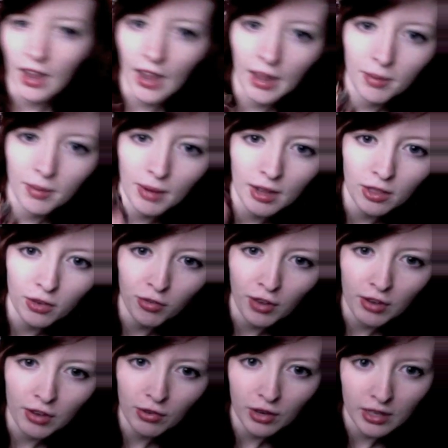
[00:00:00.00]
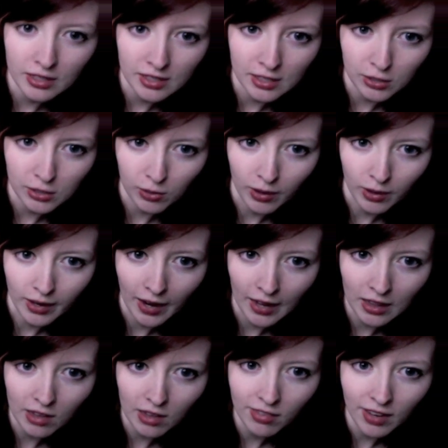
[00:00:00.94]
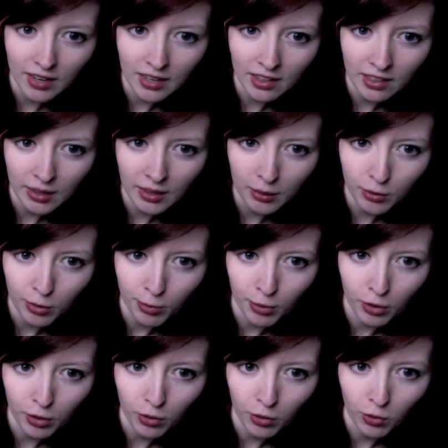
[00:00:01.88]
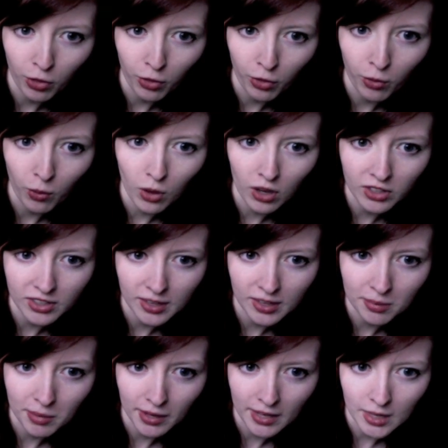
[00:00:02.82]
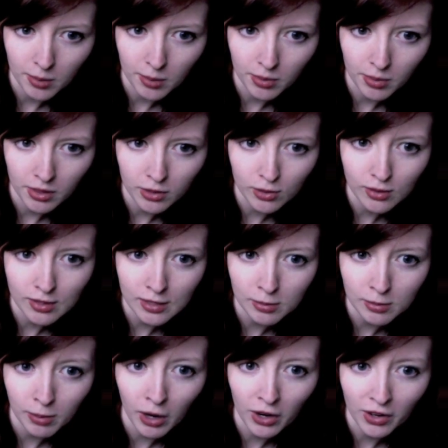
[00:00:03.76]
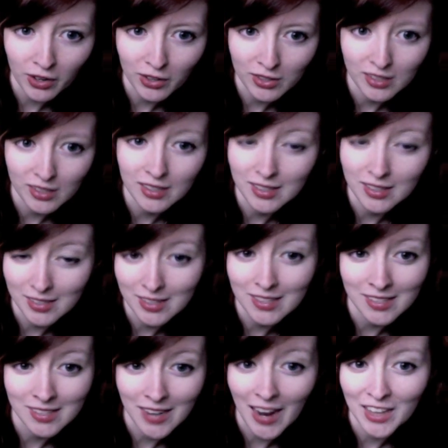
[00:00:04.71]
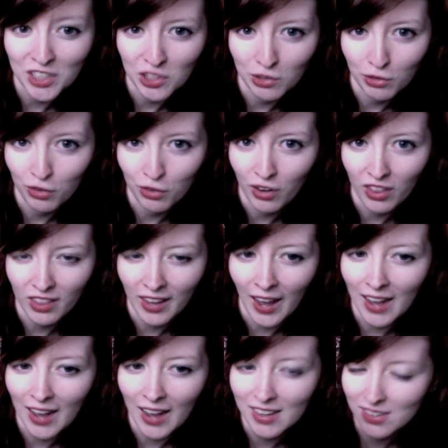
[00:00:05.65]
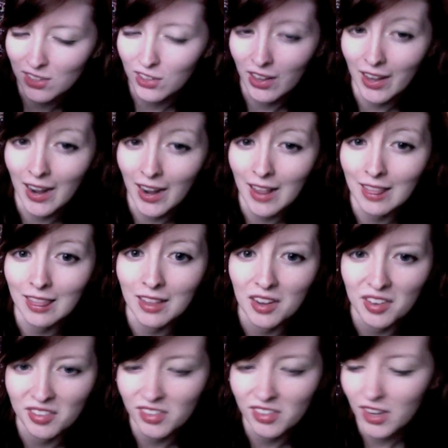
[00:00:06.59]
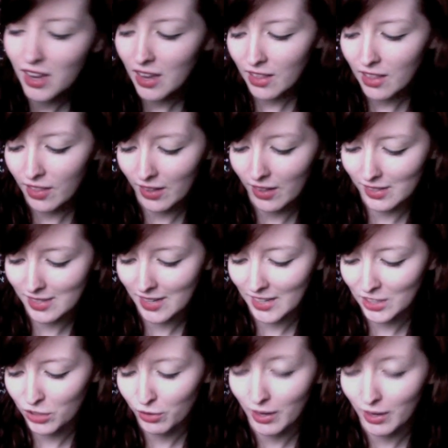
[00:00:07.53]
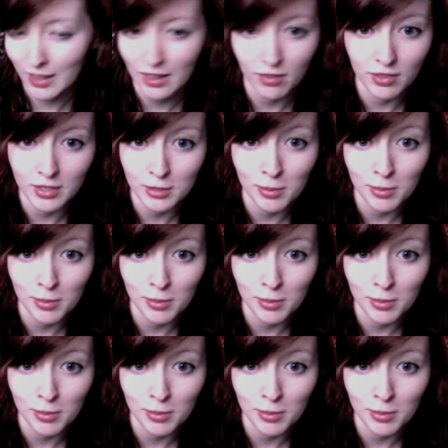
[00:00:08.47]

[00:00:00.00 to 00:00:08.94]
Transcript: And my other favorite is this one. I love anything with both Walt and Mickey, but this one says partners, and it's the statue in front of the castle, and I love that statue, and I love this